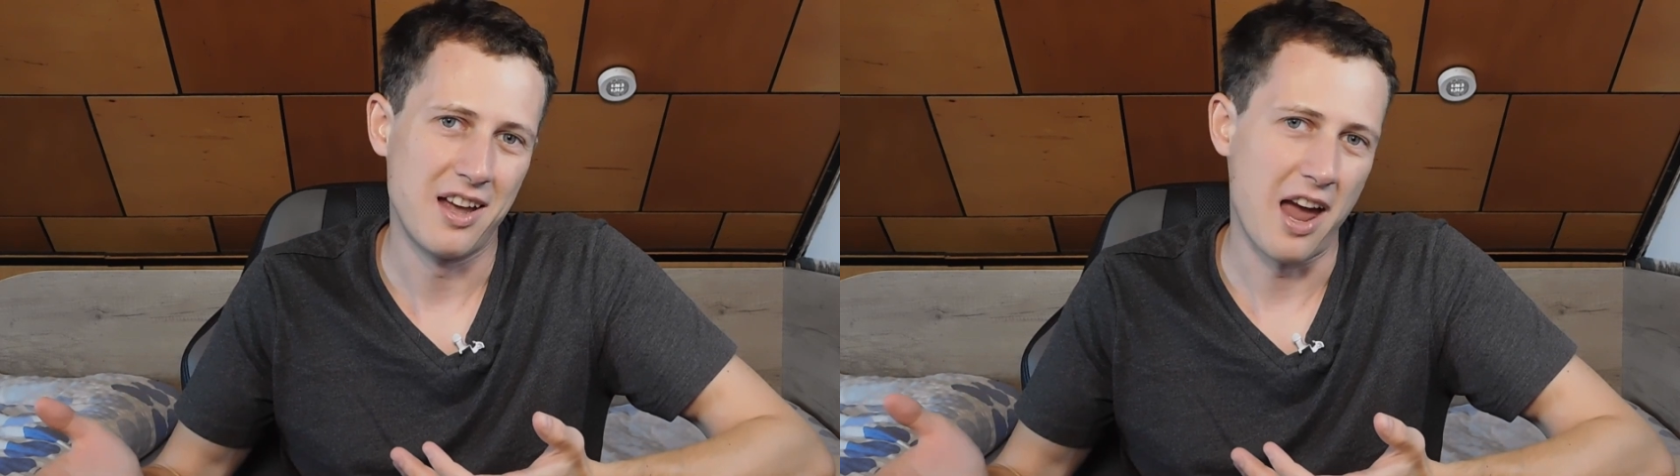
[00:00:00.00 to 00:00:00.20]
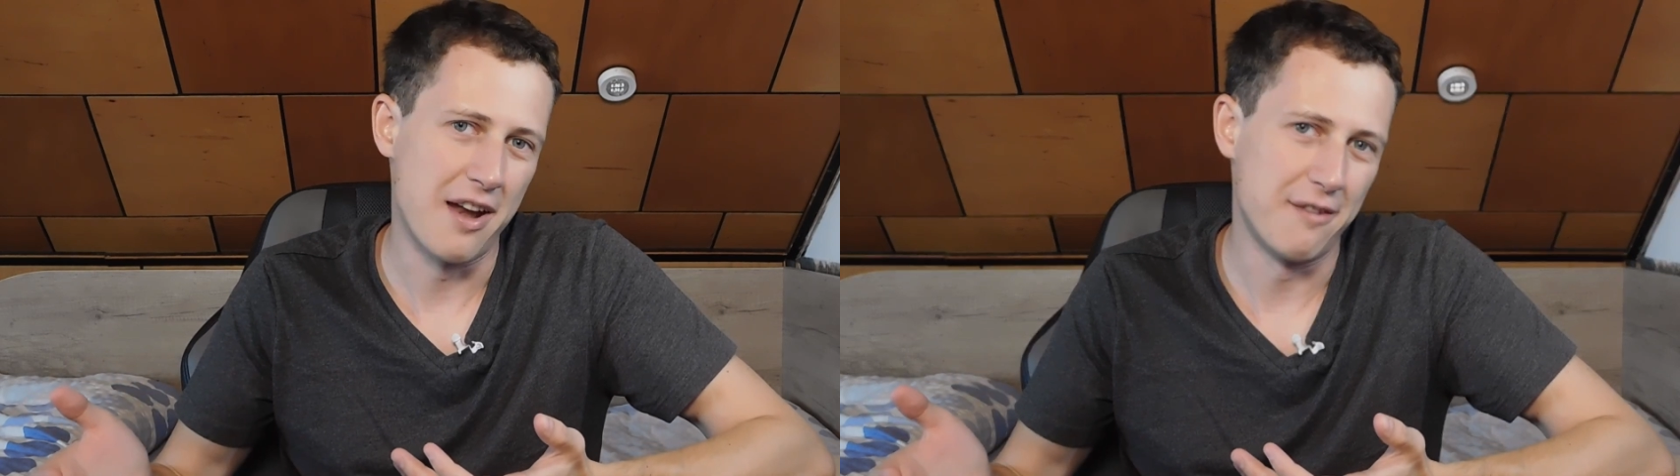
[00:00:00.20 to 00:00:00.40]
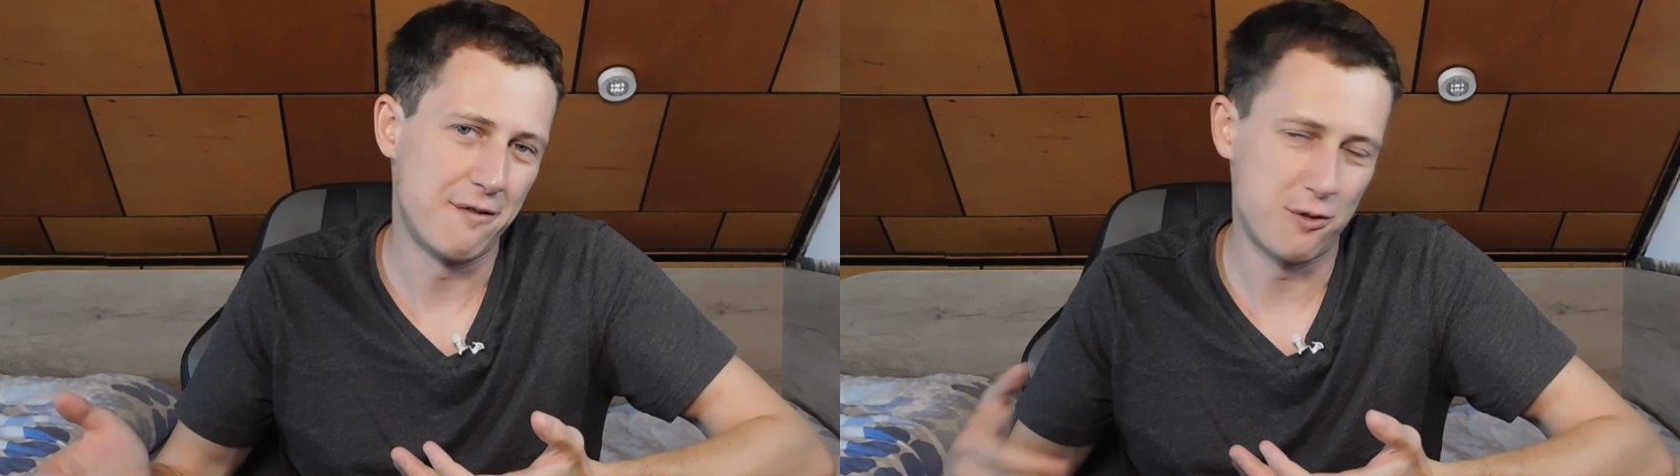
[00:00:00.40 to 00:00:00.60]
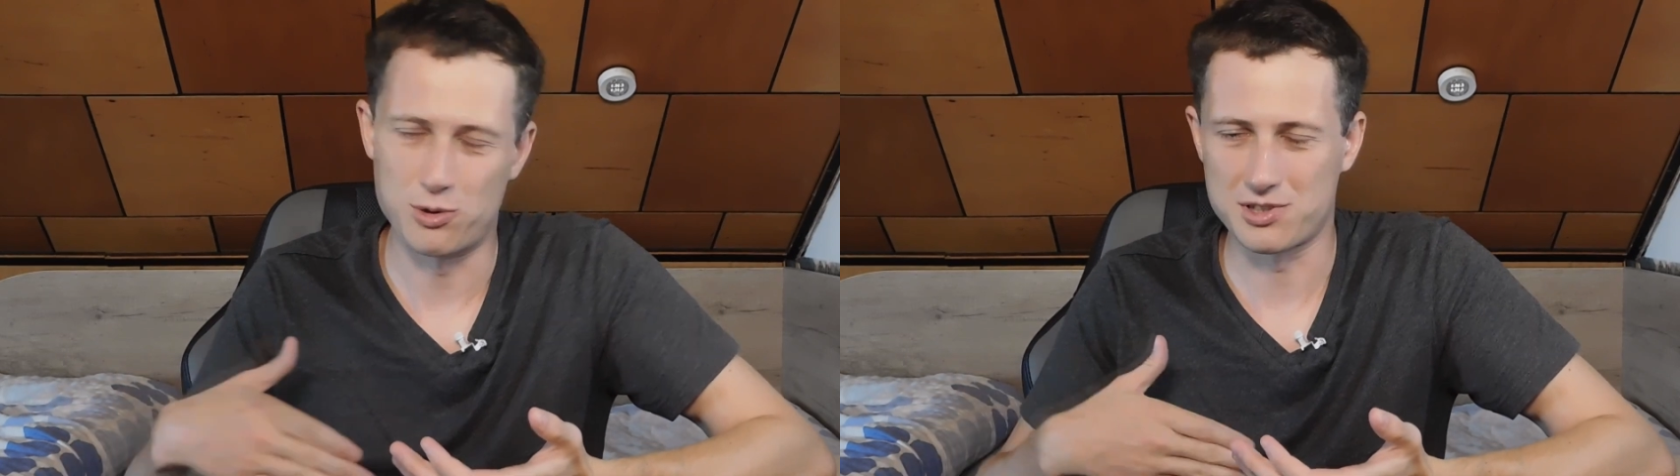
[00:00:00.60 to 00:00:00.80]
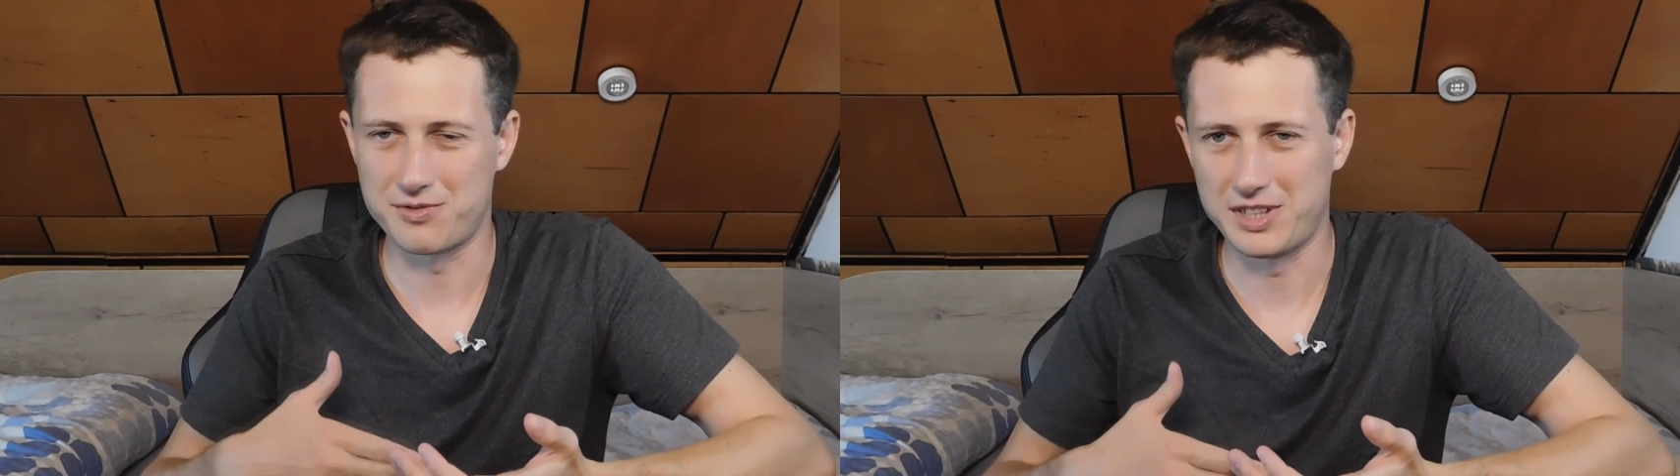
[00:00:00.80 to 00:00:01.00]
and
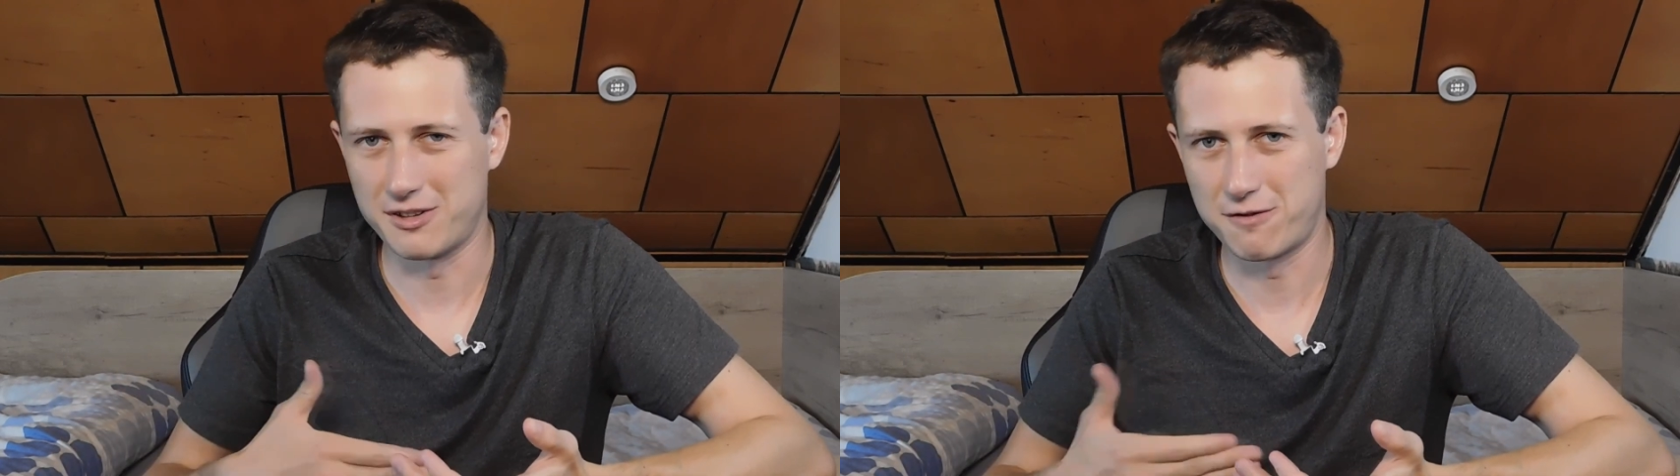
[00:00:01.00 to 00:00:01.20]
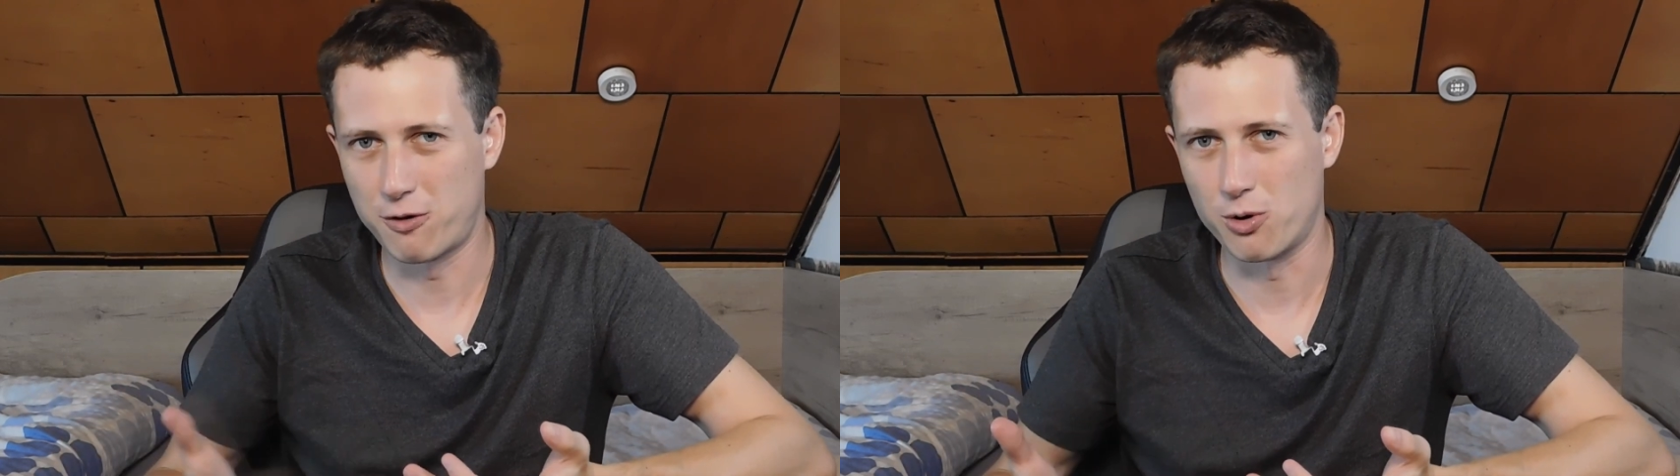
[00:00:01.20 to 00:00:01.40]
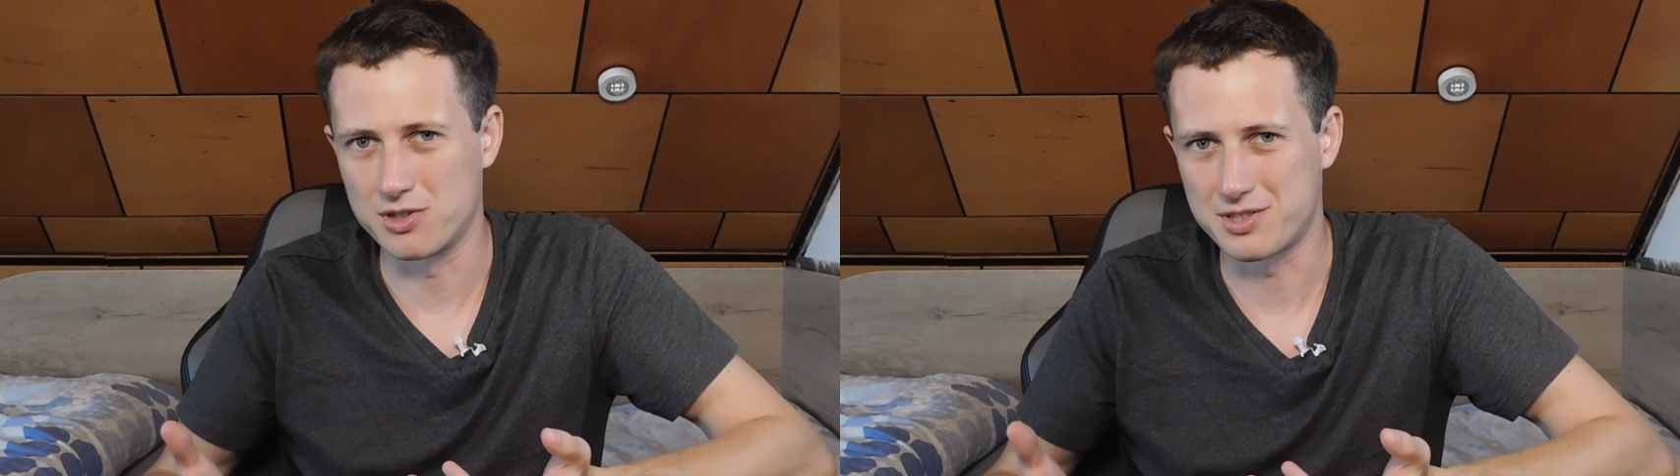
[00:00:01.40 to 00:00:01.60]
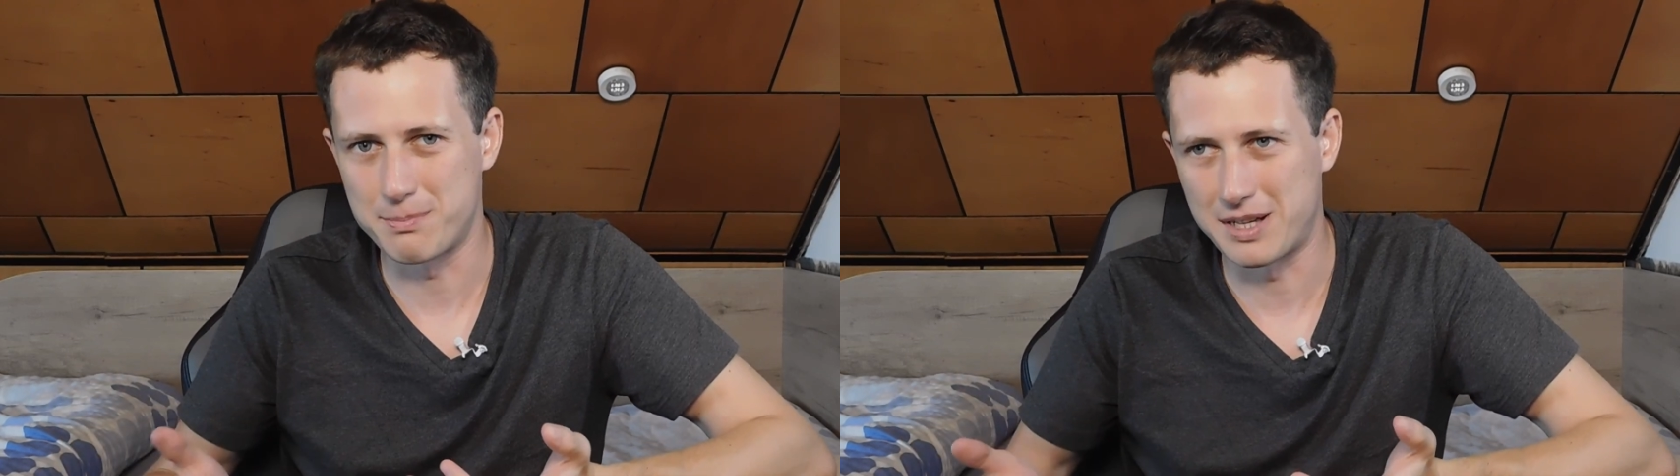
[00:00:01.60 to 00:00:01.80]
force with a force,